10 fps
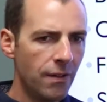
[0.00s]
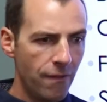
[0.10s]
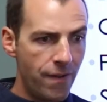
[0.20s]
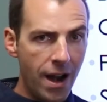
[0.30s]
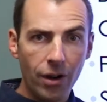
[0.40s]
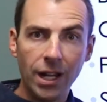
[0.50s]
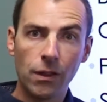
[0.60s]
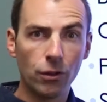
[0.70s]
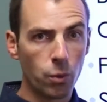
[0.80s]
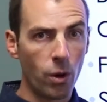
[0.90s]
varying
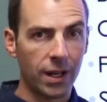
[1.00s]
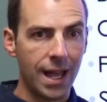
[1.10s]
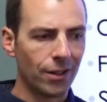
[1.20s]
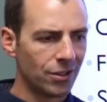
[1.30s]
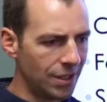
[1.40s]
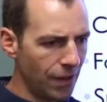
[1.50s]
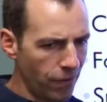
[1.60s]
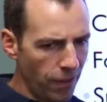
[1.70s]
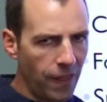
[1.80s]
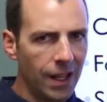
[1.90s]
those workouts,
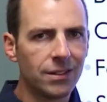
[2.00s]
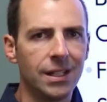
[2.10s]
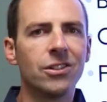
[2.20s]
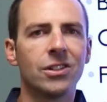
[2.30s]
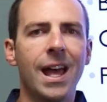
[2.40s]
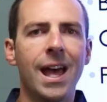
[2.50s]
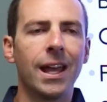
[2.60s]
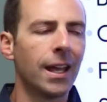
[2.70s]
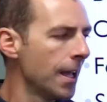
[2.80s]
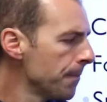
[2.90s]
different things each day,